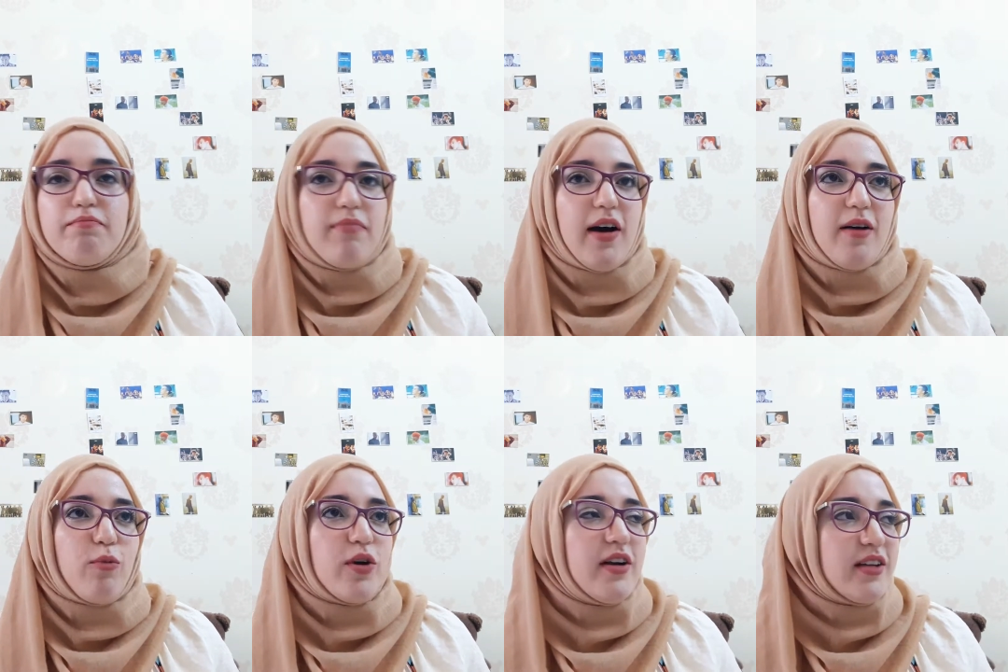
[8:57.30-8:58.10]
But
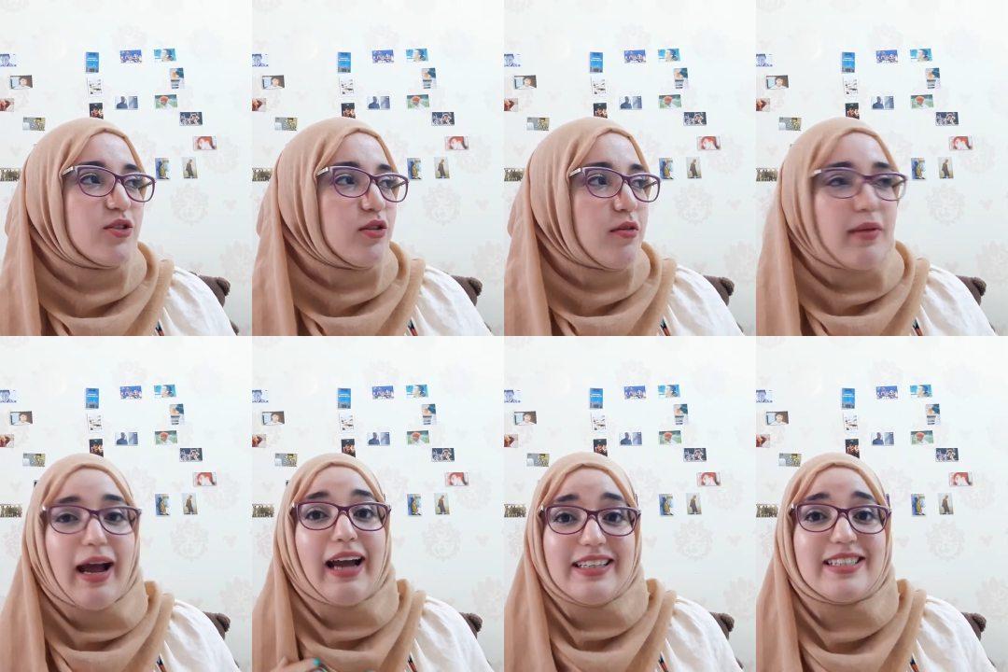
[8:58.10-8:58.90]
when I told them that
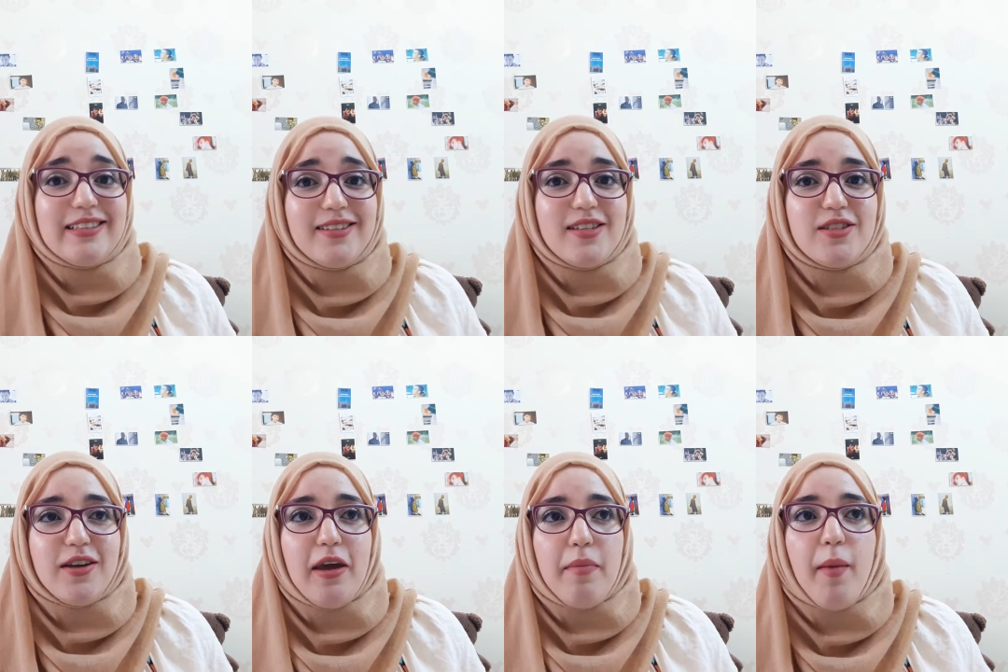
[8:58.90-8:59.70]
I still listen to
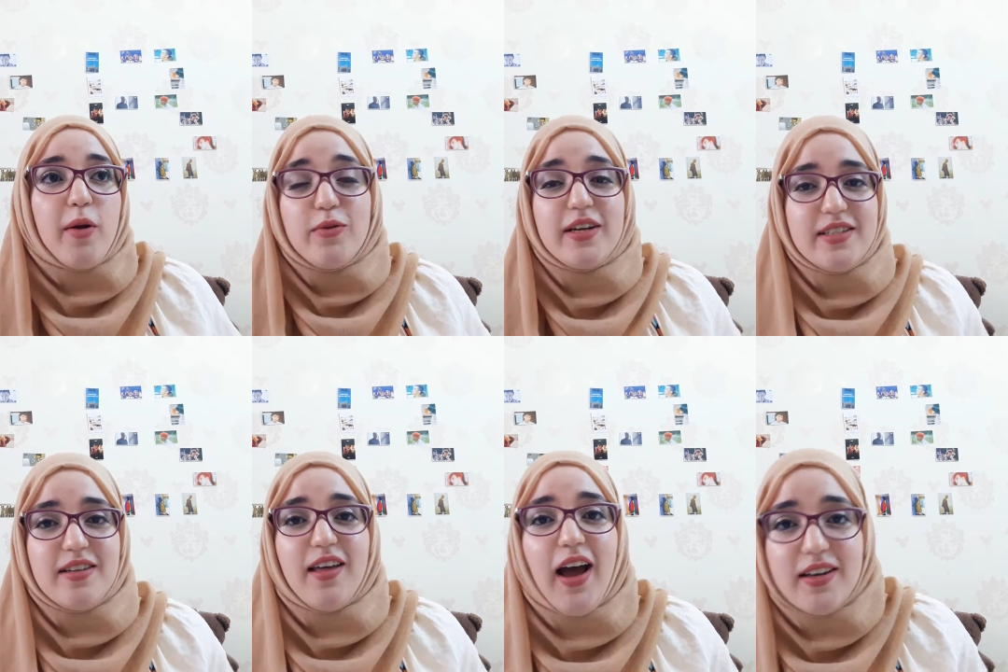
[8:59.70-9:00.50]
K-pop and when I see
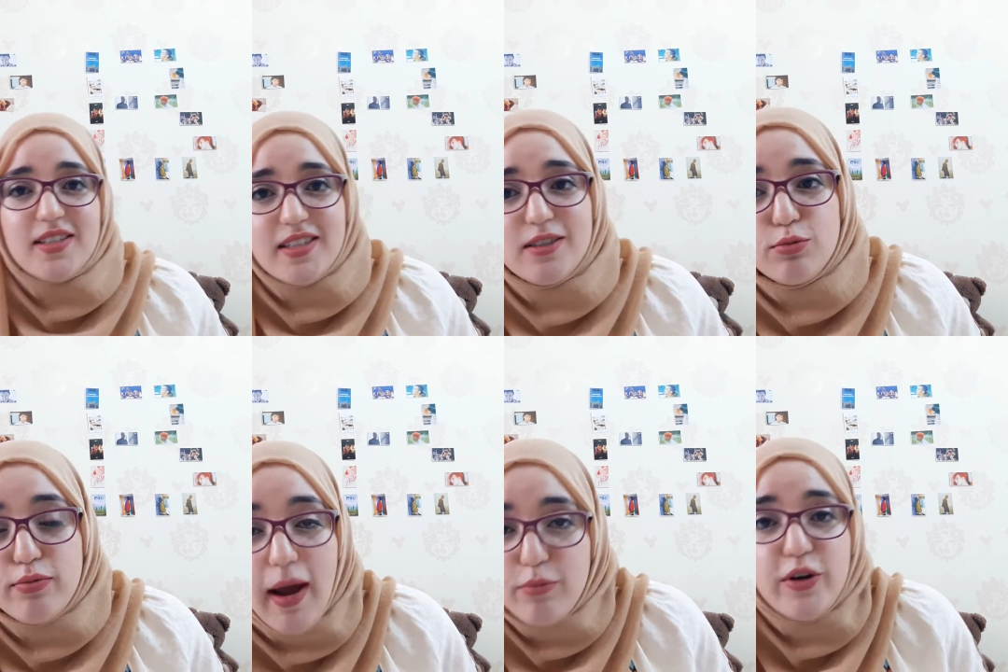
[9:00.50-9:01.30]
that
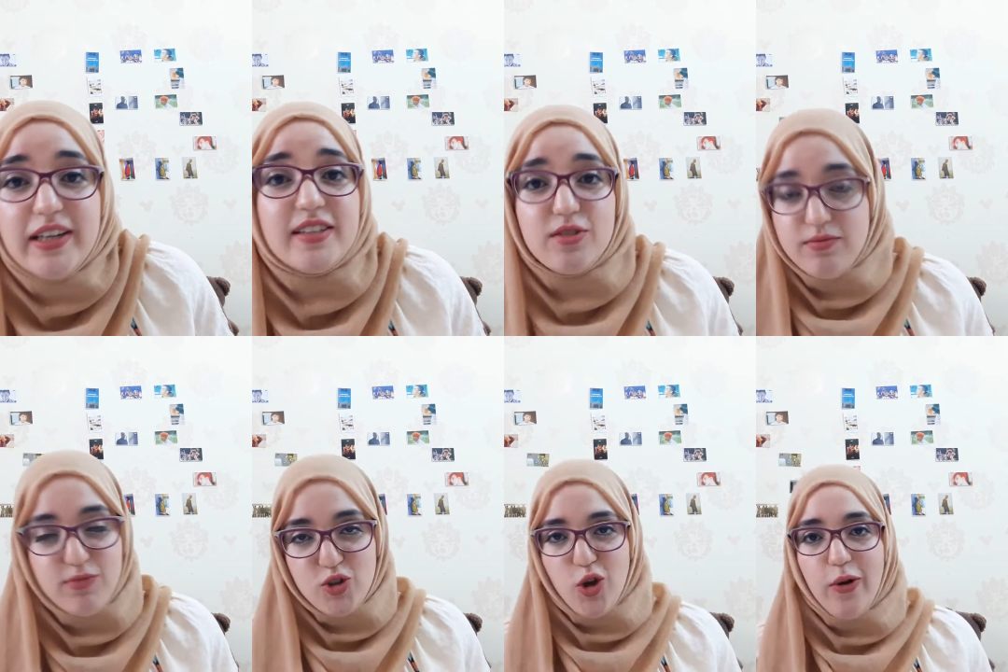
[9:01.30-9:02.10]
I'm really
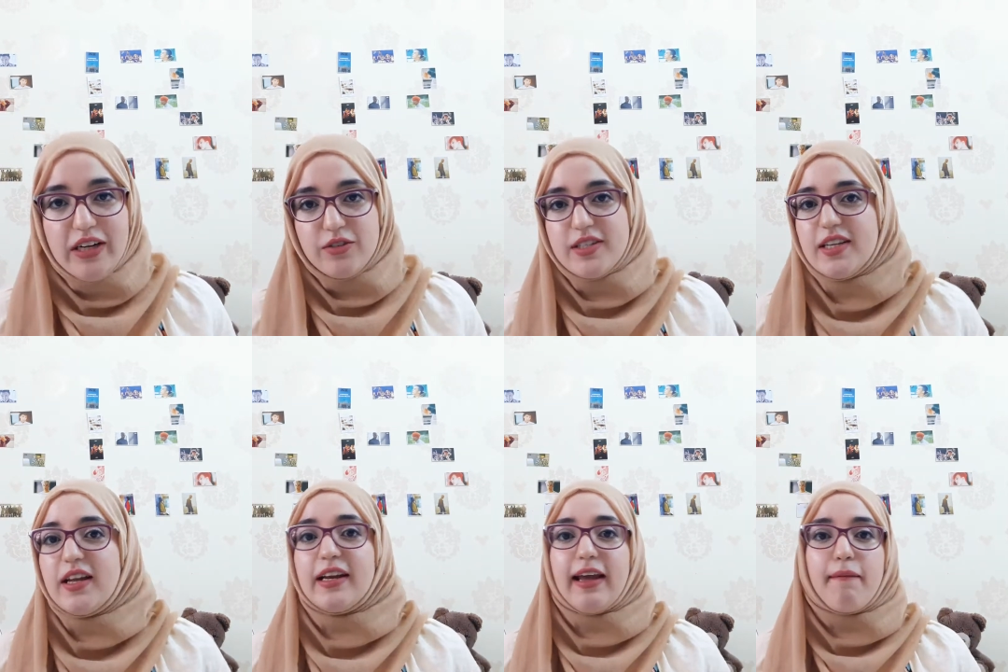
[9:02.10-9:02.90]
so interested
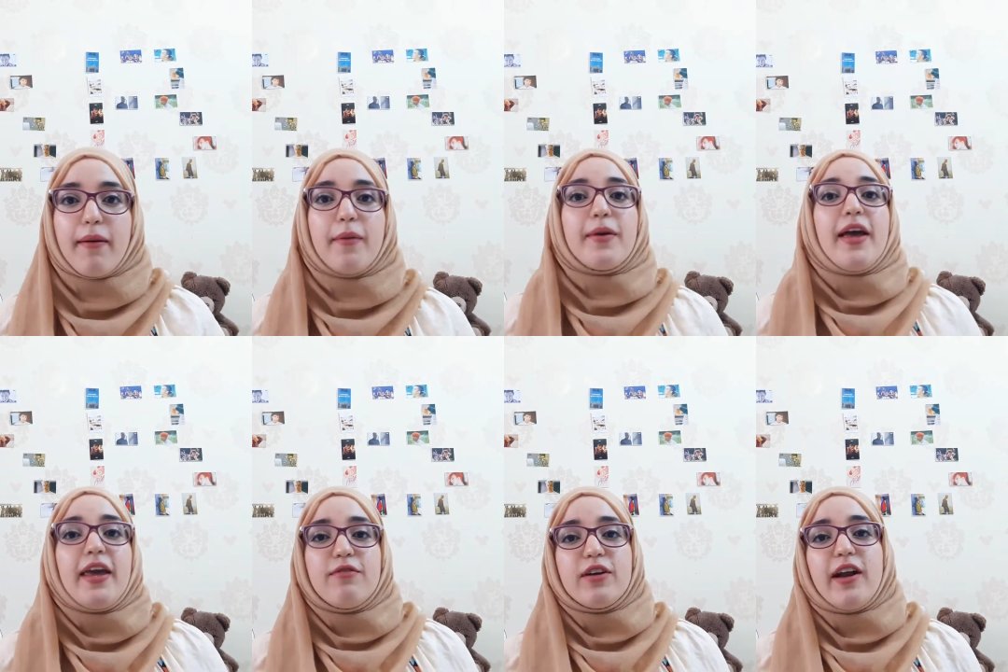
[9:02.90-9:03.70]
in K-pop,
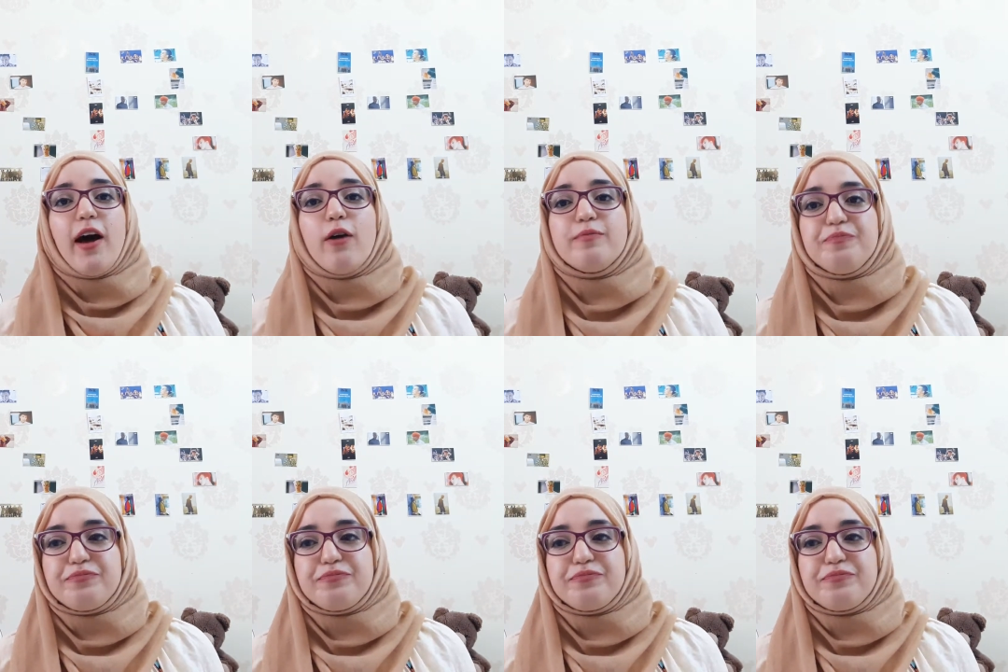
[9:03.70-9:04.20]
even now,